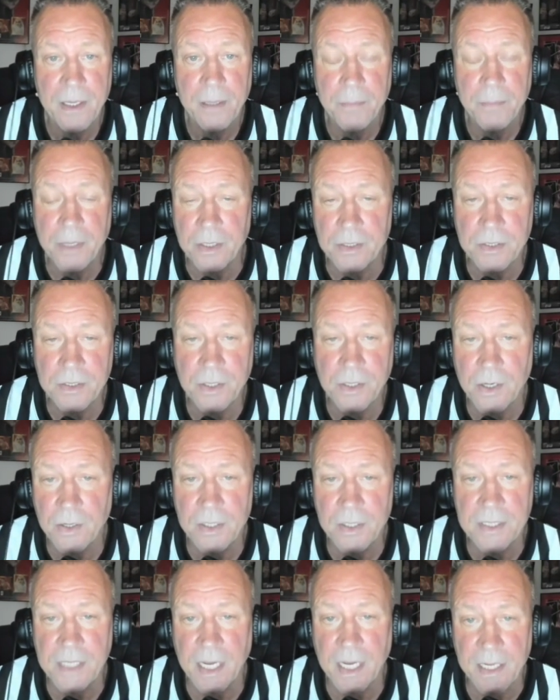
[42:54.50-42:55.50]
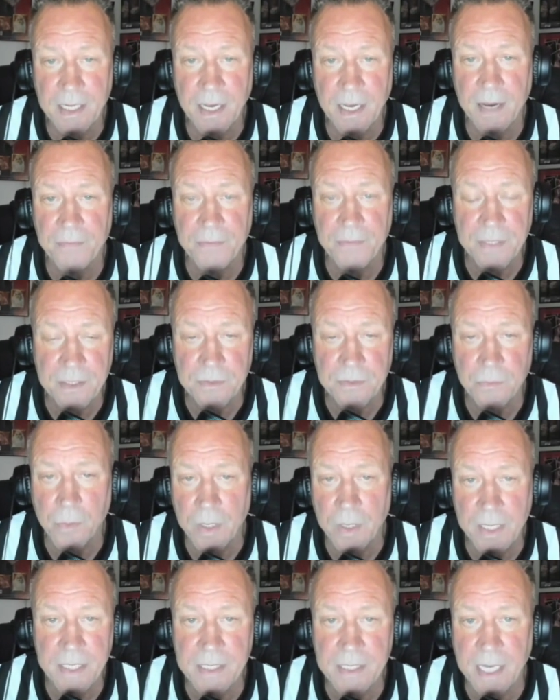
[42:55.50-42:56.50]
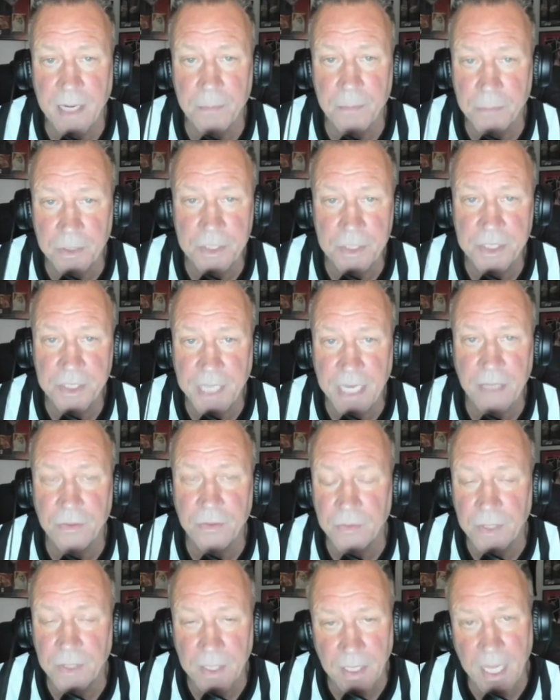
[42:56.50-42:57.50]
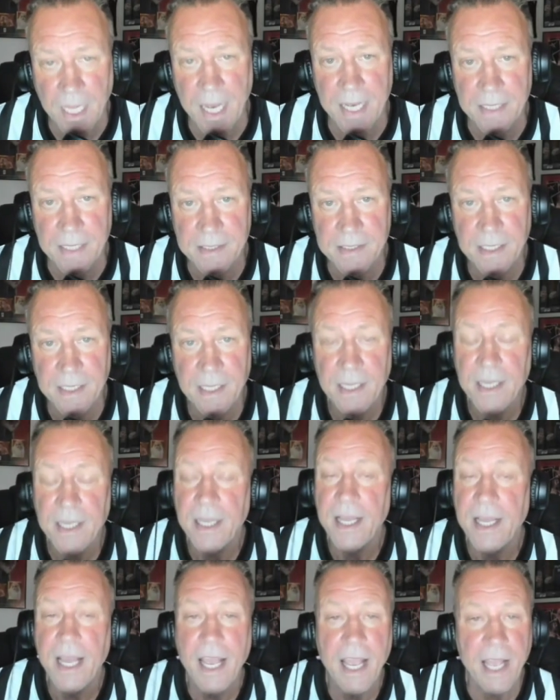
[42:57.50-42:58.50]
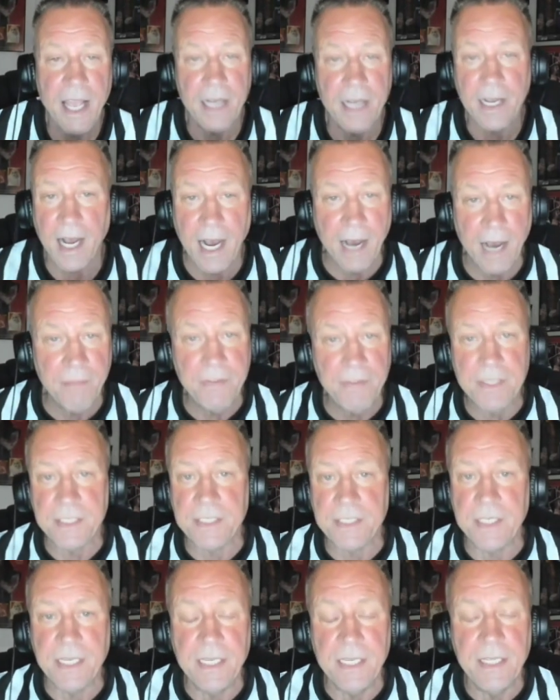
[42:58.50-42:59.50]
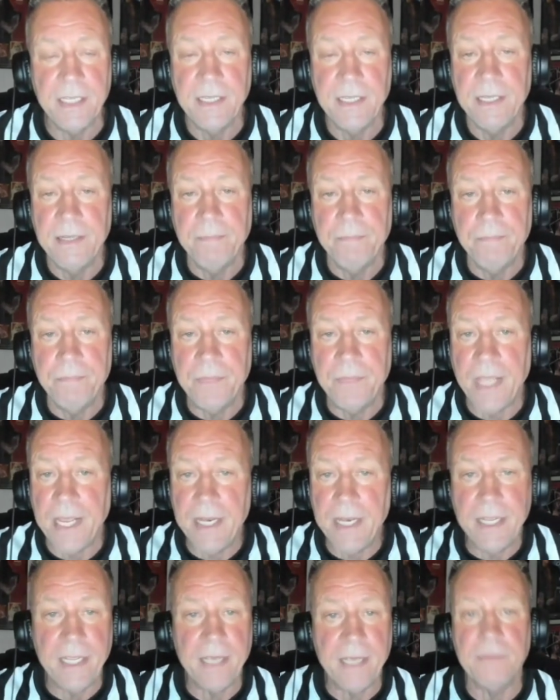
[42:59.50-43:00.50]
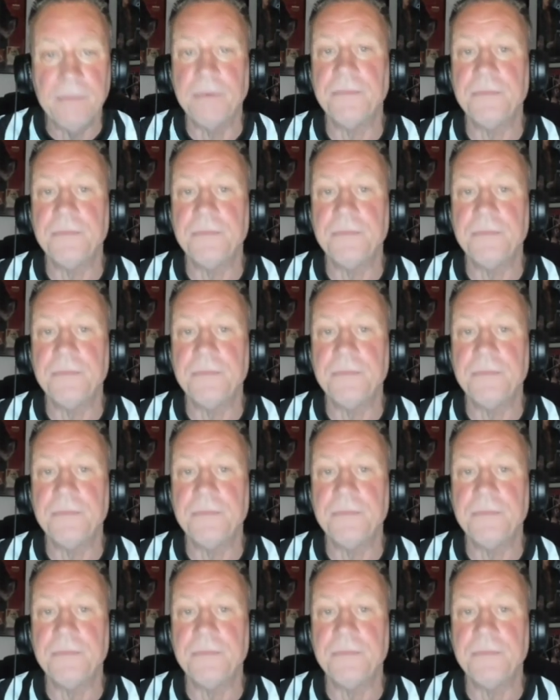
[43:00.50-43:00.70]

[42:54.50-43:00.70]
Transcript: Because Kurt is on the offensive where he's got to put Shane through the glass. And obviously, they didn't give a